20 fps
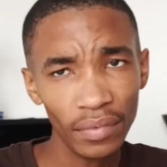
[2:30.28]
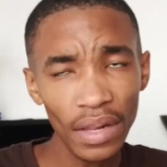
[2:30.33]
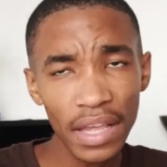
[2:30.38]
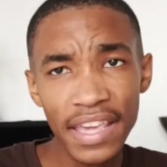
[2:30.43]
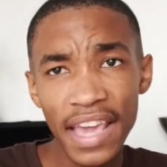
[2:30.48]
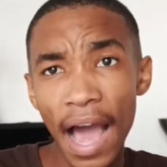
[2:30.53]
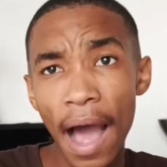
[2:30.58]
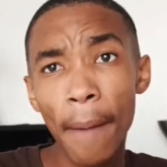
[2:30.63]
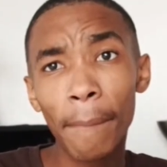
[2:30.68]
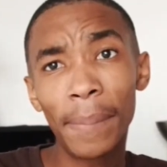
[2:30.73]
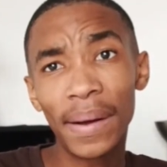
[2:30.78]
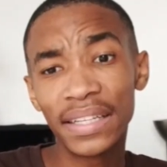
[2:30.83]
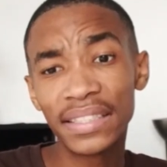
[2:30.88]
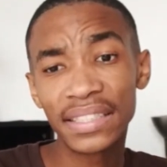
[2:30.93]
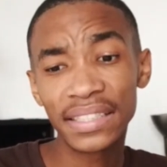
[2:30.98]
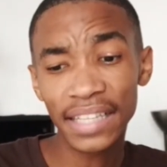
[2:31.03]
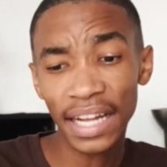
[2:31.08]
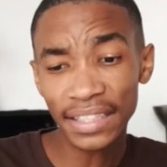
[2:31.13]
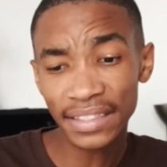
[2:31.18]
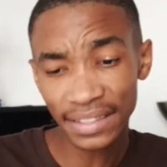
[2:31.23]
yeah,
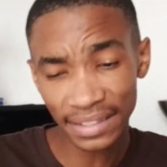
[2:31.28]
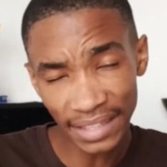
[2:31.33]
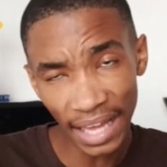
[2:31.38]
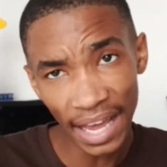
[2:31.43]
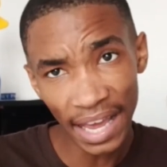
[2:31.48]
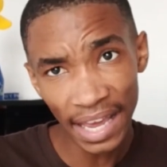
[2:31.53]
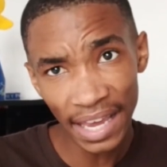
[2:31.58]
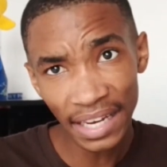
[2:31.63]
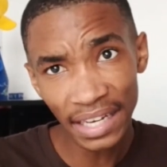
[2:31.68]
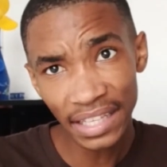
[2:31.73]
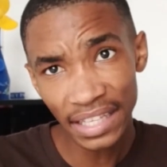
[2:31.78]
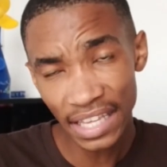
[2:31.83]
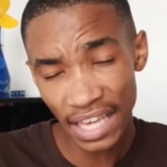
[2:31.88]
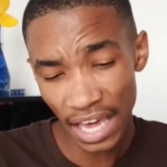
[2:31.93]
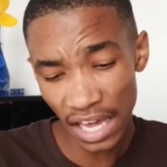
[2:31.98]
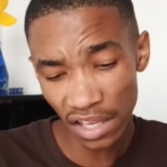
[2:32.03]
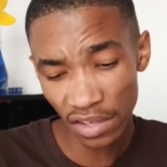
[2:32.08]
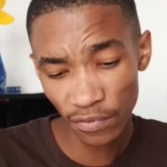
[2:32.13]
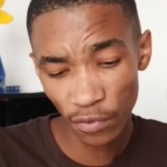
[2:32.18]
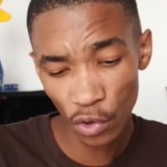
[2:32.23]
but that's the
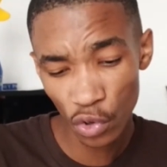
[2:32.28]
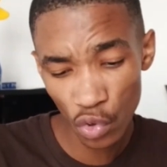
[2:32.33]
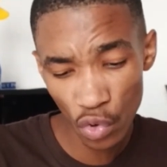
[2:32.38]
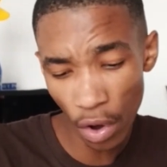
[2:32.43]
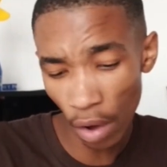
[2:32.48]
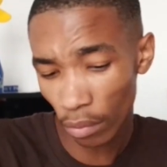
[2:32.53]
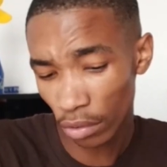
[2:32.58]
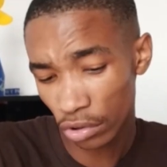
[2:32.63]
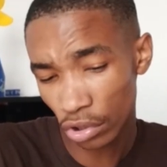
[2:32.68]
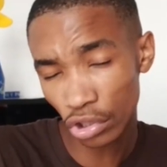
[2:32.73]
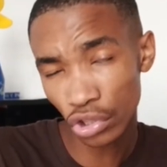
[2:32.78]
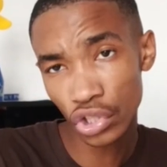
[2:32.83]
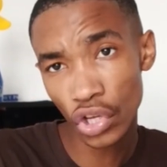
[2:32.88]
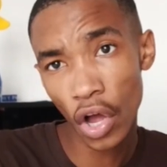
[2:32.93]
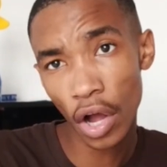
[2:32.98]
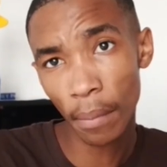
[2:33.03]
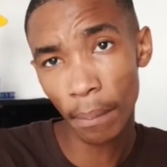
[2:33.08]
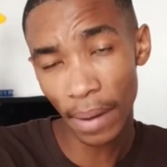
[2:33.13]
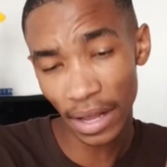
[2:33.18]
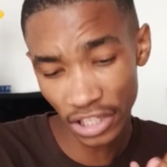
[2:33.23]
LES for you. I will not
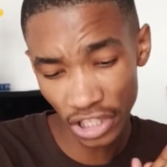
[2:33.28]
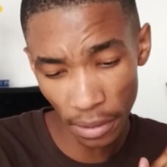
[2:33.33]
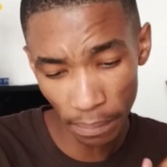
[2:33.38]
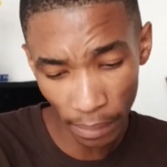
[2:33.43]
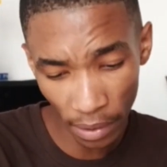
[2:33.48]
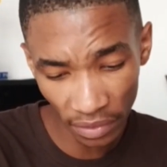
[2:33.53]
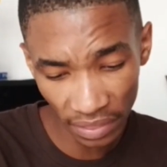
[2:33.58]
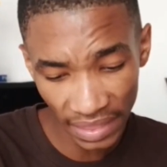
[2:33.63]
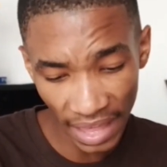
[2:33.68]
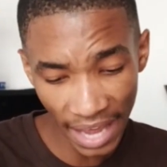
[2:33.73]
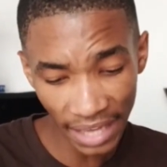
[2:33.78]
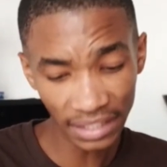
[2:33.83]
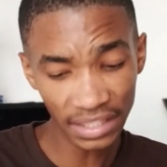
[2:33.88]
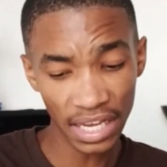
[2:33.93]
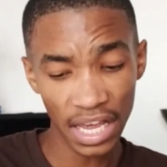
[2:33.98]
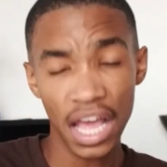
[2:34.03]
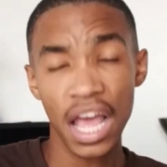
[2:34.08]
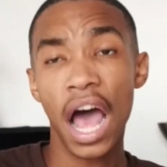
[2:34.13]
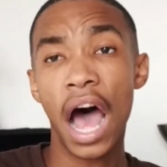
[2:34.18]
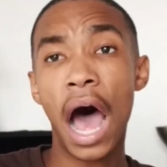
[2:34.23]
talk much about that.
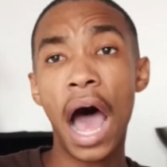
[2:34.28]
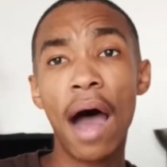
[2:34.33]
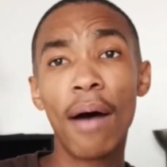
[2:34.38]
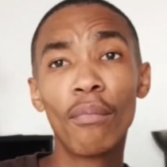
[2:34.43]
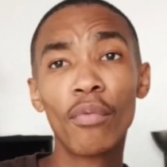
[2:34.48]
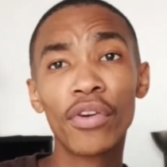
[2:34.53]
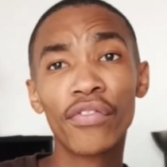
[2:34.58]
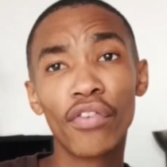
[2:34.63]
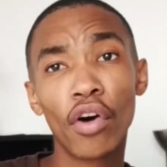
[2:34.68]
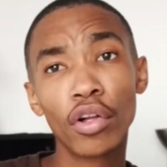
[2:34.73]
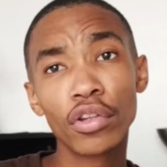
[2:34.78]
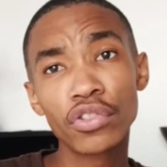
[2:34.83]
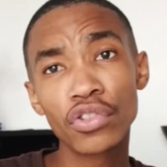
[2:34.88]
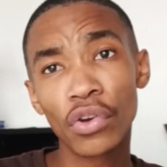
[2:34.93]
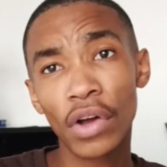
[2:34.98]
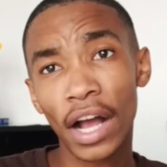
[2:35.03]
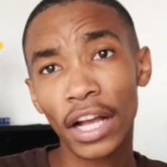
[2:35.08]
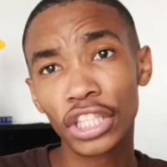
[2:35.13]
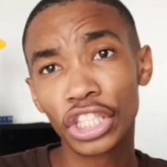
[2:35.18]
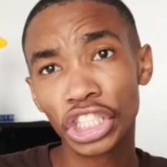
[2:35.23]
We've also
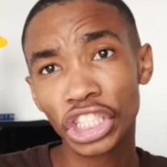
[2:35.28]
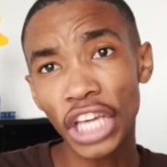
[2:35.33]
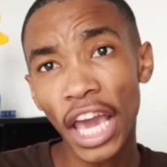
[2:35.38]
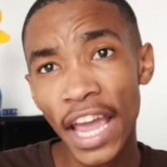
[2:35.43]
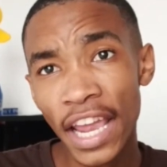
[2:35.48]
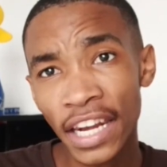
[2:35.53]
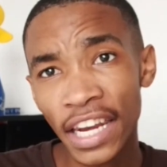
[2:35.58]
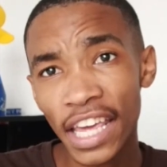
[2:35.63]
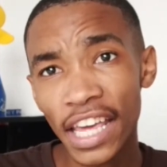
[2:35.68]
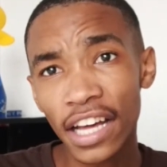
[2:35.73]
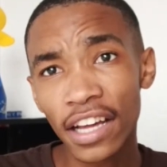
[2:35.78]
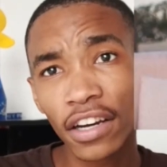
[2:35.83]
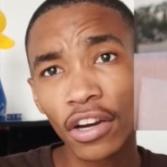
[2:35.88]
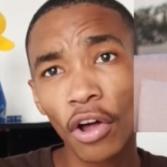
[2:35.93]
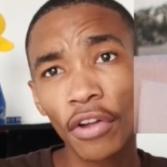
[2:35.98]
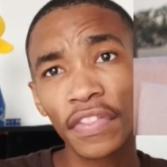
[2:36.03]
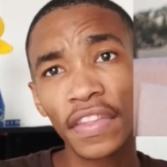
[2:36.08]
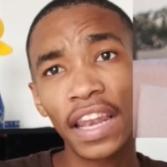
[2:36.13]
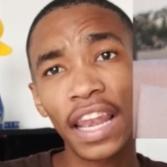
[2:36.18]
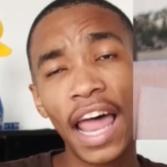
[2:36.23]
got Shane Eagle on the